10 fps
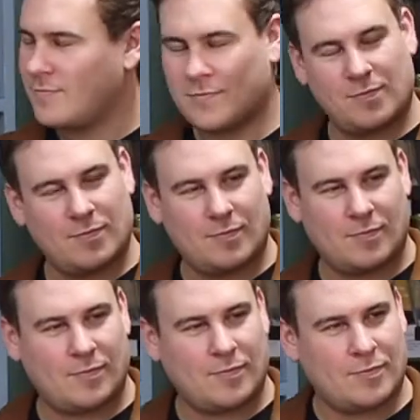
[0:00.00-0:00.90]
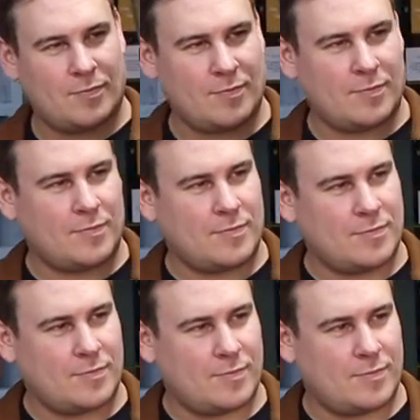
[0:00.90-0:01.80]

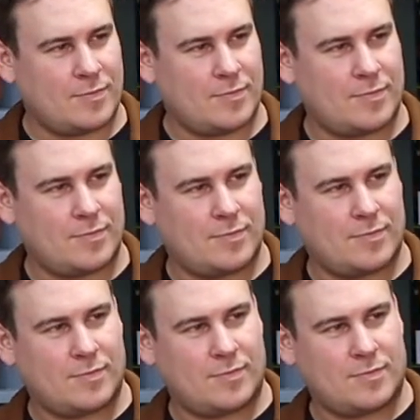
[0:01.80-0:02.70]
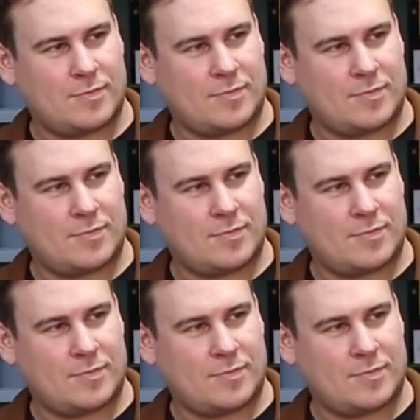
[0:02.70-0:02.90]
The person shown says nothing.